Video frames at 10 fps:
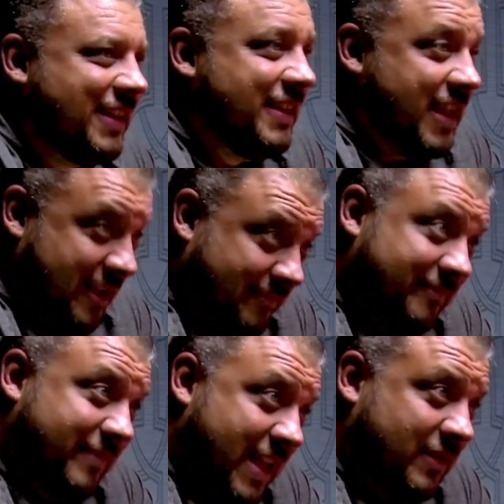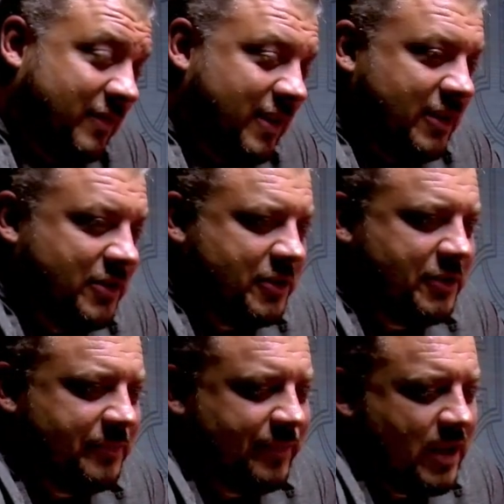Yeah, mm-hmm. that's mm-hmm. very
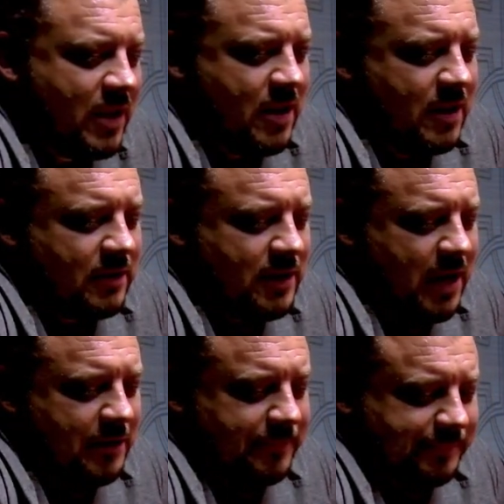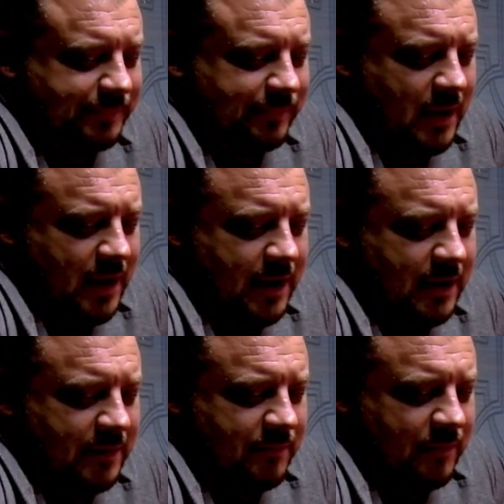true. So,
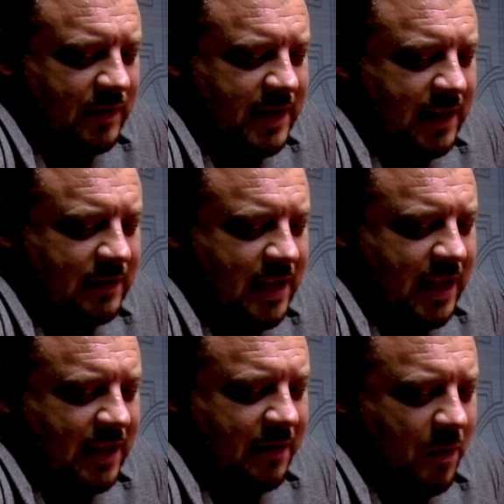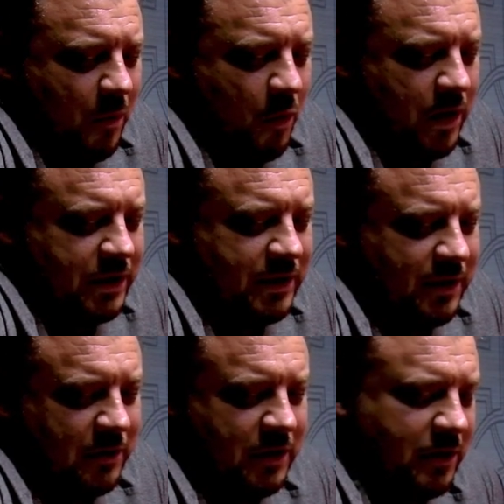um, sounds like once
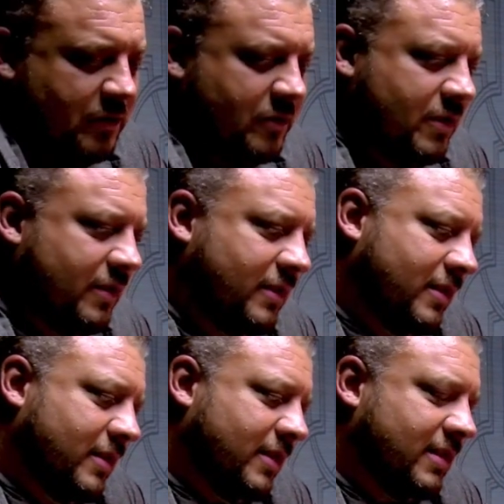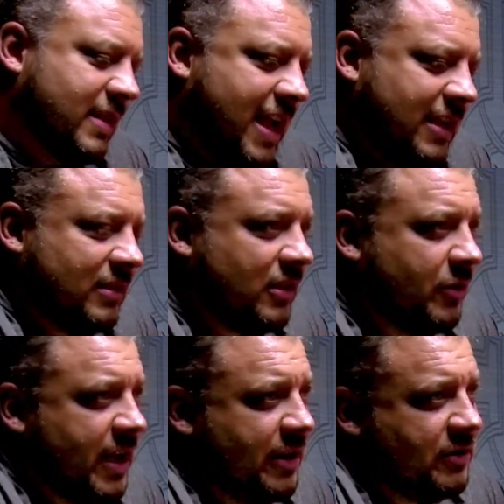you do decide to
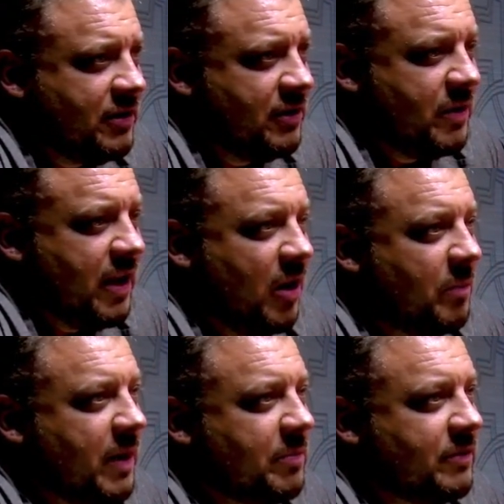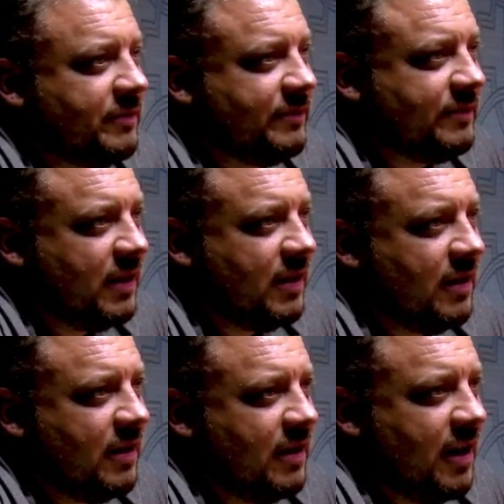slow down, you still want to help people
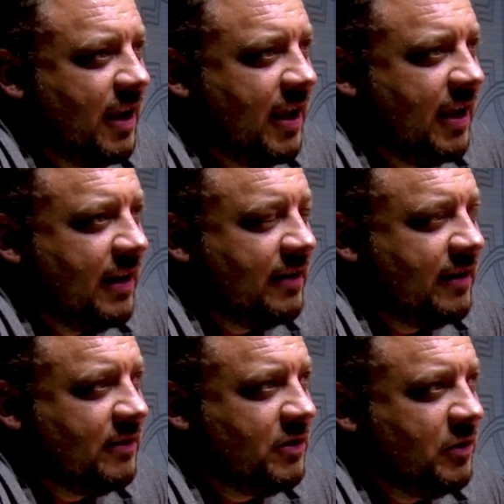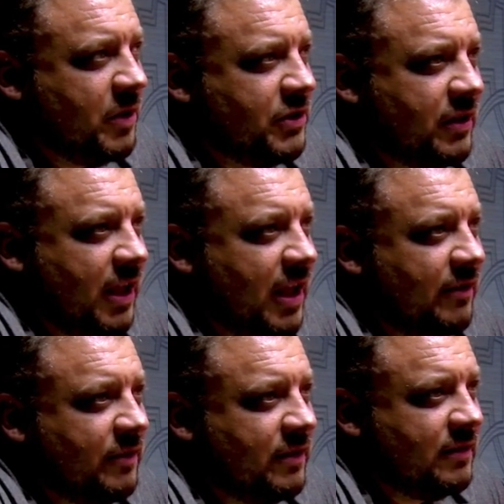mm-hmm. and do what you
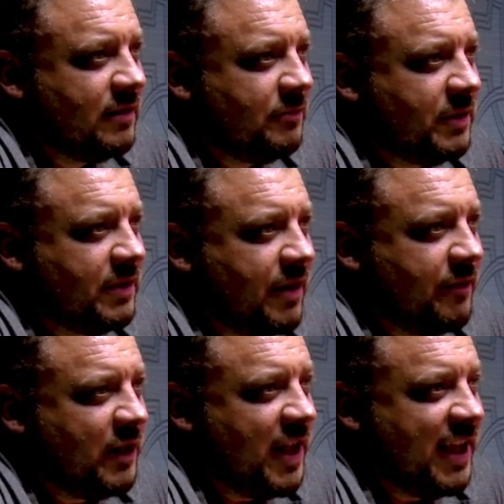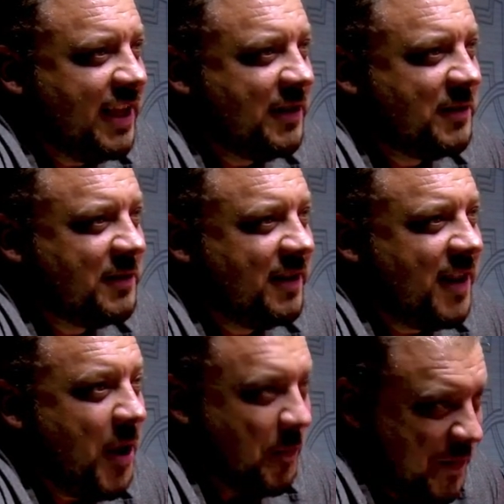love, which I feel like is
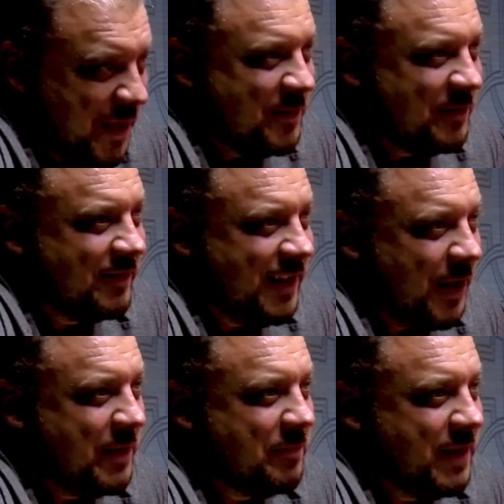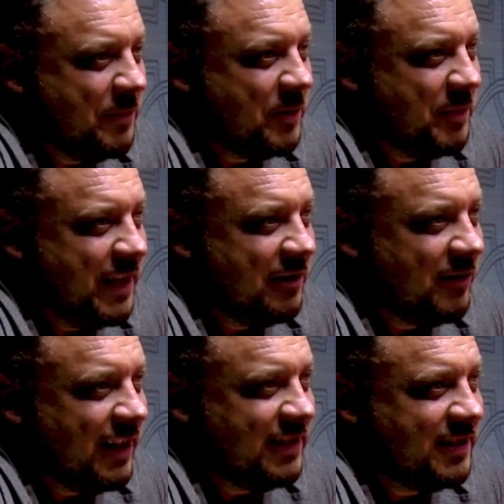help people, helping mm-hmm. people, and being in
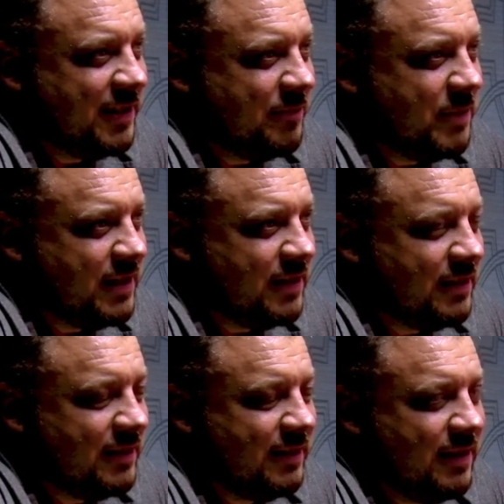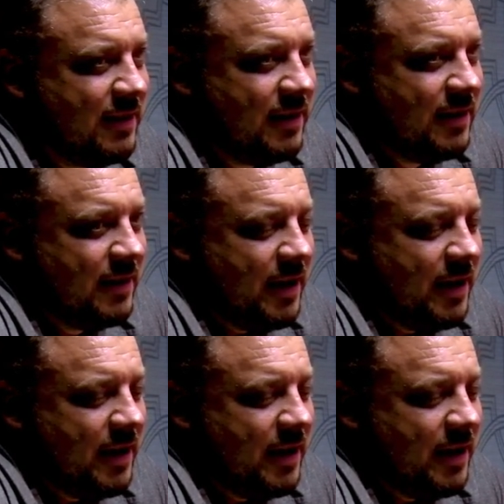relationship business. Yes.